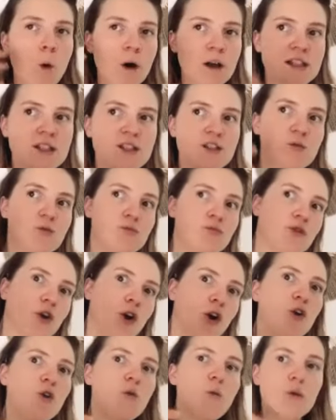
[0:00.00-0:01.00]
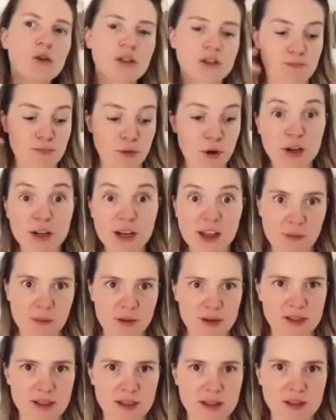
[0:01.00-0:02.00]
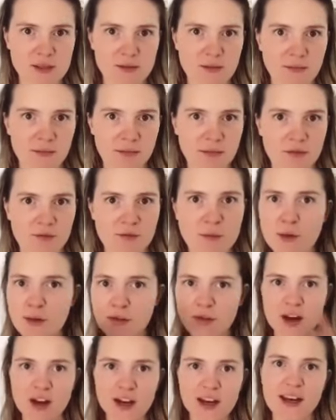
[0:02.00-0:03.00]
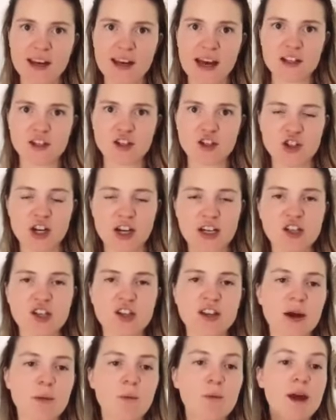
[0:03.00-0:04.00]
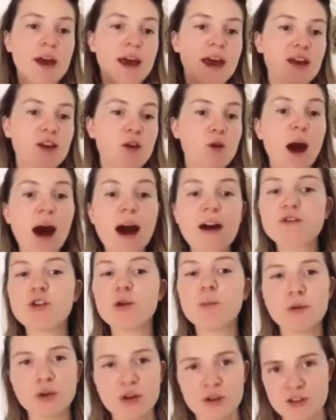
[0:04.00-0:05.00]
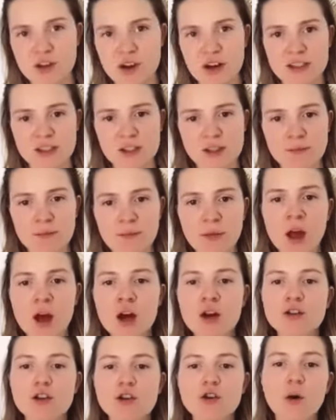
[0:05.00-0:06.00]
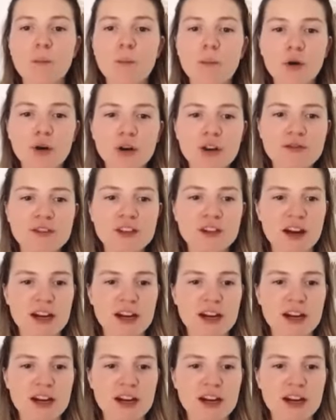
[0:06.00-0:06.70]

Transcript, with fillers: Once you know what's broken in the business from the 30-day cash injection, then you have your board of directors. So your board of